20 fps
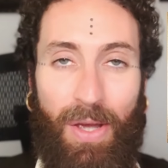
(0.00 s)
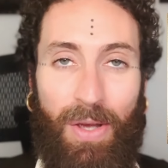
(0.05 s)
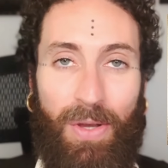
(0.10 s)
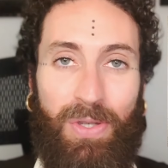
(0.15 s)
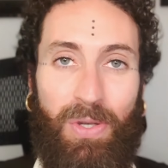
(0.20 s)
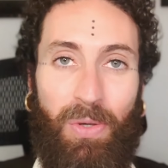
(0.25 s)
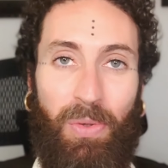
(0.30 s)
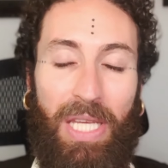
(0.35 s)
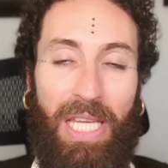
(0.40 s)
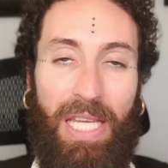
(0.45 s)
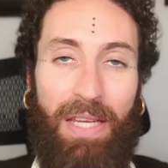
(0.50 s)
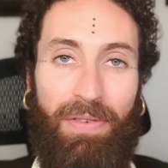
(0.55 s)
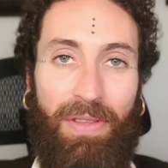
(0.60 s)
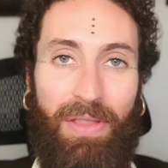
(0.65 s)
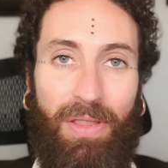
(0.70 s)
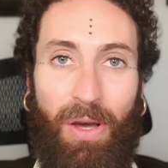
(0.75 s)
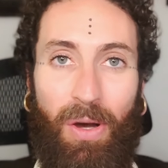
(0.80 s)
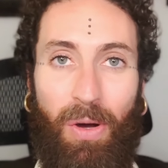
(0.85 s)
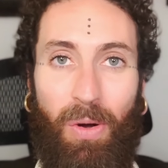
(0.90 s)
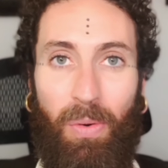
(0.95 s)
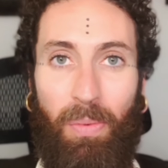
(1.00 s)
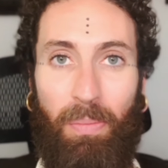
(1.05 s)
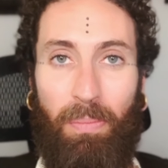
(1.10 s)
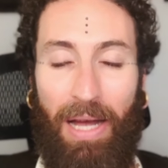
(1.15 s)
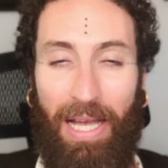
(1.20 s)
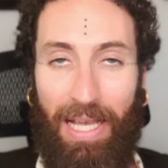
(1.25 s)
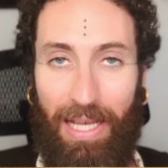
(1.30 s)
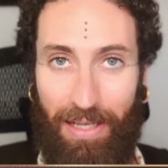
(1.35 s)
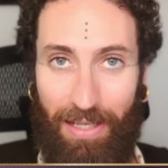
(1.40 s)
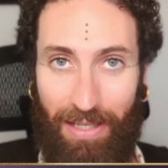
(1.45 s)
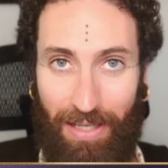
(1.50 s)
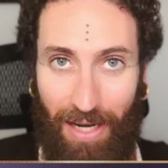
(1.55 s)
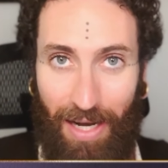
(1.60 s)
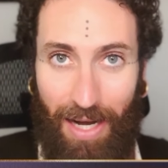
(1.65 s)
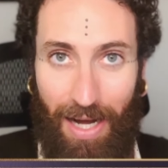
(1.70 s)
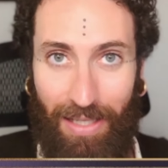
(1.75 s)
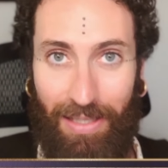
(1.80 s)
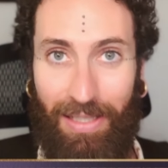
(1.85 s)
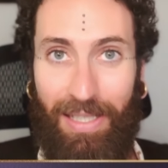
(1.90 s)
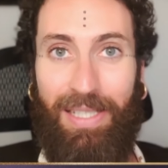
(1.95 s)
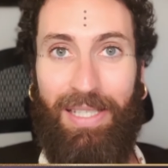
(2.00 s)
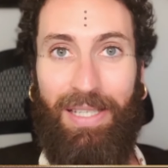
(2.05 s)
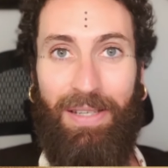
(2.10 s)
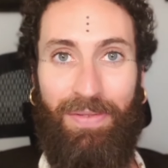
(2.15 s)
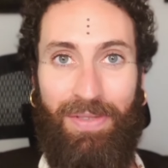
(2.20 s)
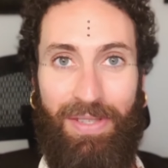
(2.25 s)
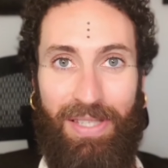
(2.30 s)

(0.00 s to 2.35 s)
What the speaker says: So even though my cognitive